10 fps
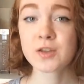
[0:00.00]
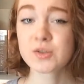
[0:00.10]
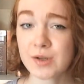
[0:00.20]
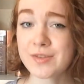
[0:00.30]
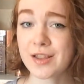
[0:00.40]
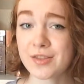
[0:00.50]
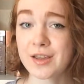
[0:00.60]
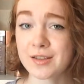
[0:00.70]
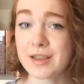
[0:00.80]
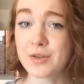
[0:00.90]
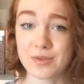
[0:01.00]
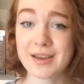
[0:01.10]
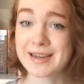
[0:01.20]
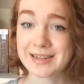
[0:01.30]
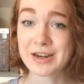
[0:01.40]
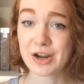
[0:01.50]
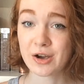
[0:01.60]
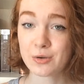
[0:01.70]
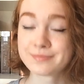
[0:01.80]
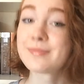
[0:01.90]
So even that thing that you think I didn't
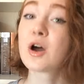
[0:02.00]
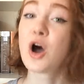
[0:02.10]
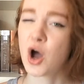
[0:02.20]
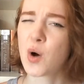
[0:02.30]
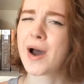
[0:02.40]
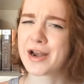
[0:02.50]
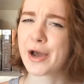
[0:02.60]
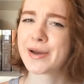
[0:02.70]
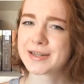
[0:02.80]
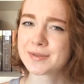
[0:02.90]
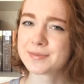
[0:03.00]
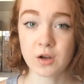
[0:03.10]
know, oh, I know it.